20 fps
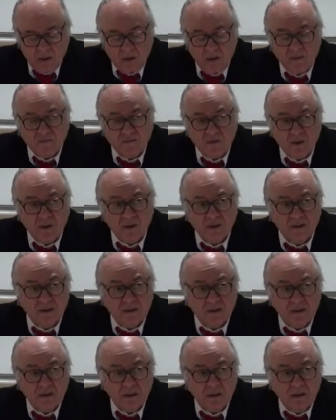Of
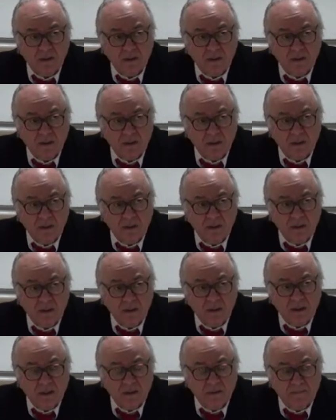course,
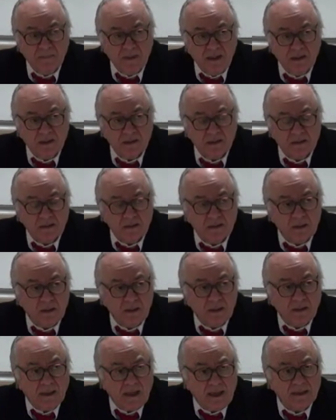it means,
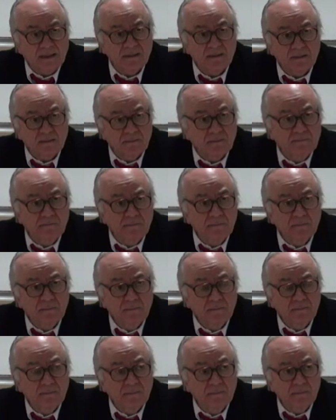it has
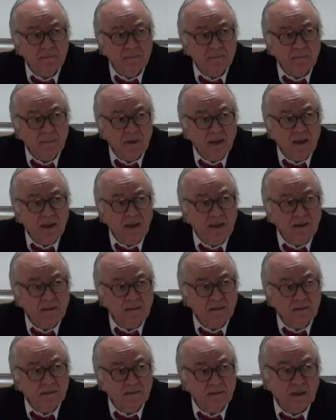a
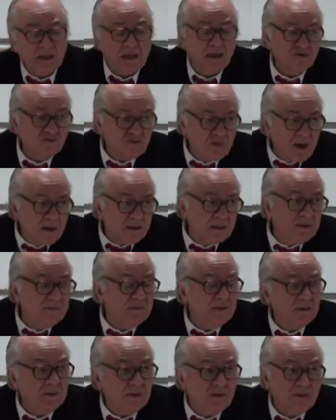
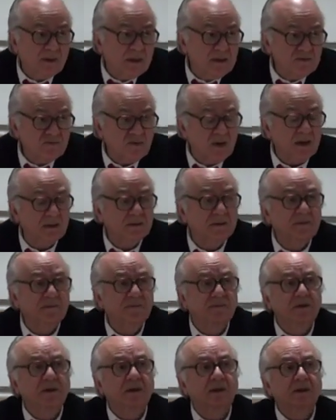deconstructive and a
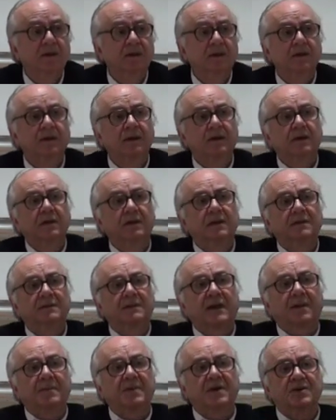reconstructive uh, uh
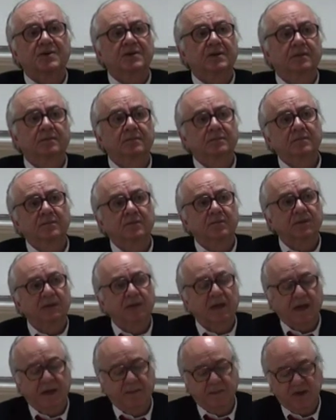dimension we
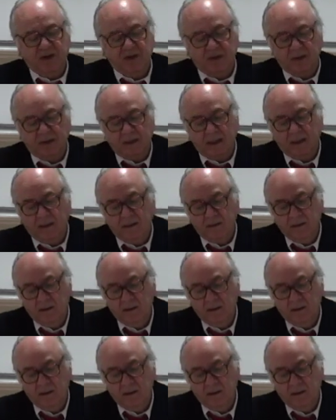can imagine that.